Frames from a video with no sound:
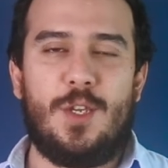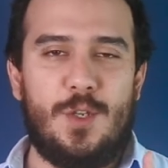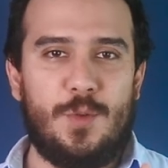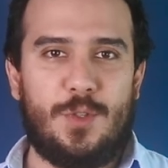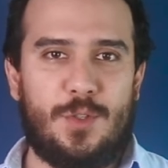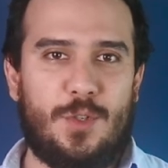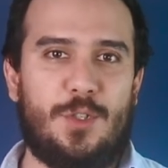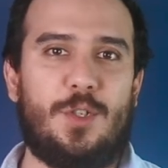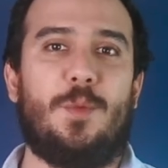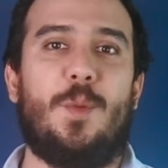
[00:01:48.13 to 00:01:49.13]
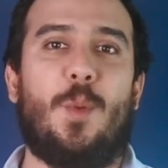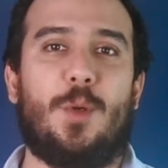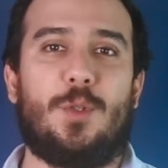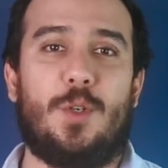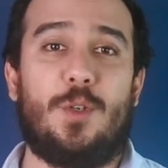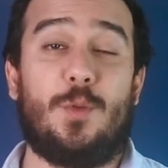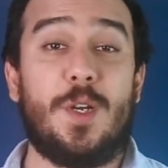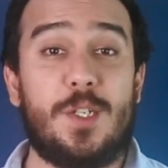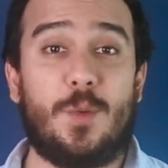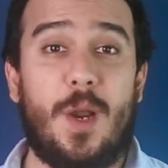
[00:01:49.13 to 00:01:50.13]
use the search term report to learn
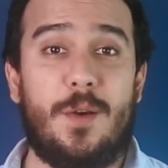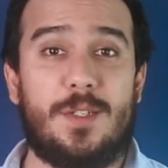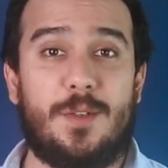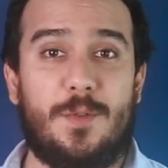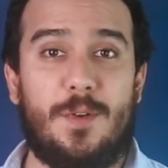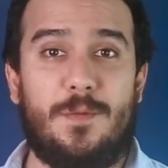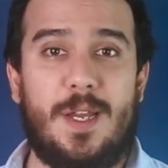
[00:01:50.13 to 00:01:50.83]
which queries convert